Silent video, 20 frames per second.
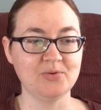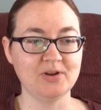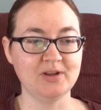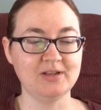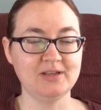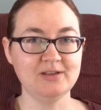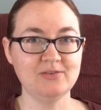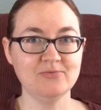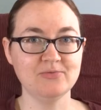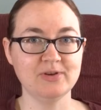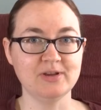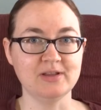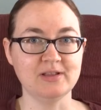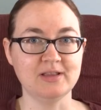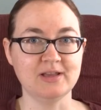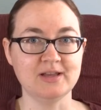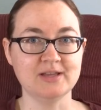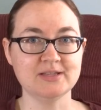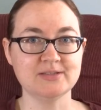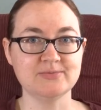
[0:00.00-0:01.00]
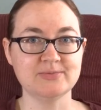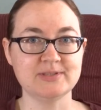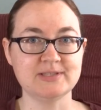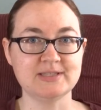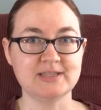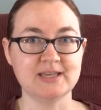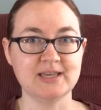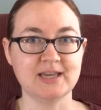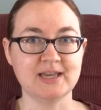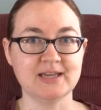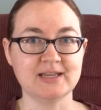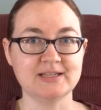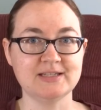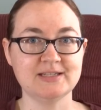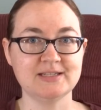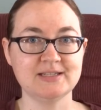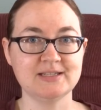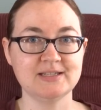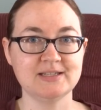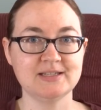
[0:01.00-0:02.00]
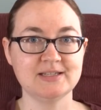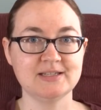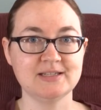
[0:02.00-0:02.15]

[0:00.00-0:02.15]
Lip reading: what I didn't realize was that,